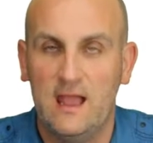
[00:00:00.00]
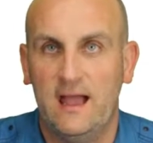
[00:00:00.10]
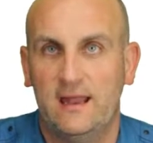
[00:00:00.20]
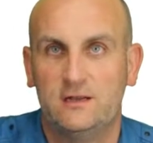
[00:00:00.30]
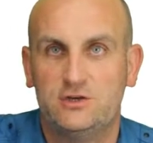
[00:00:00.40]

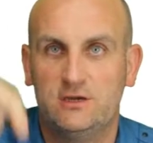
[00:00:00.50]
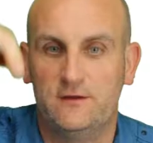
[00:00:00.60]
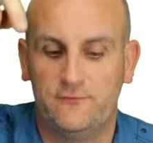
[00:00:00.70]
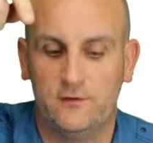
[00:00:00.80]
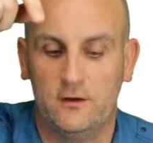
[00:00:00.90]
and a
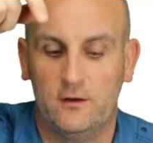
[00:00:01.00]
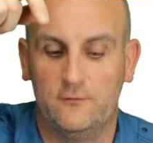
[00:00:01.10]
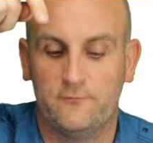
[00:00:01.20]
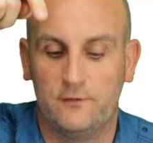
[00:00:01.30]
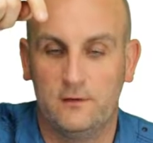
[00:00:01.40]
shift
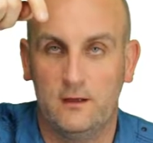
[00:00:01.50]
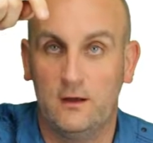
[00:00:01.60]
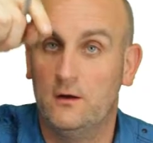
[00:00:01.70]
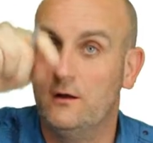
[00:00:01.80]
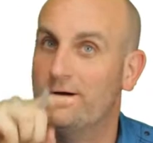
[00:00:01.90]
of,
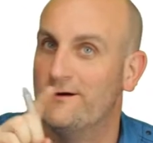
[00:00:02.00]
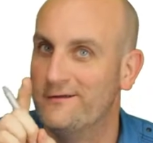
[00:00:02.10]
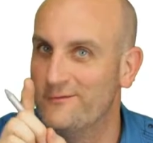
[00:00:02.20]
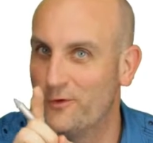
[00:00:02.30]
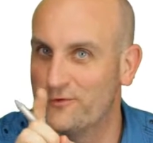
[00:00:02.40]
it
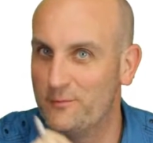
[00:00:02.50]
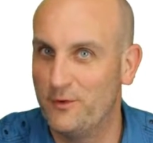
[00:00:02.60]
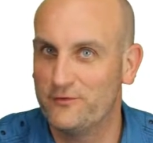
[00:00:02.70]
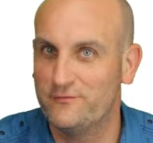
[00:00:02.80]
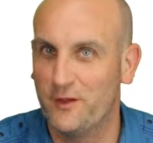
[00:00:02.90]
wasn't the
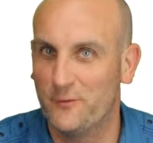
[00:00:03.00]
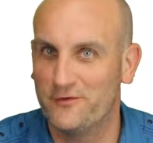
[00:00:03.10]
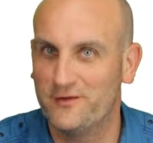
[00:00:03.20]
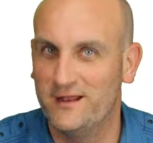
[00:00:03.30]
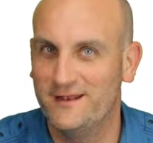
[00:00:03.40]
positive though, was it?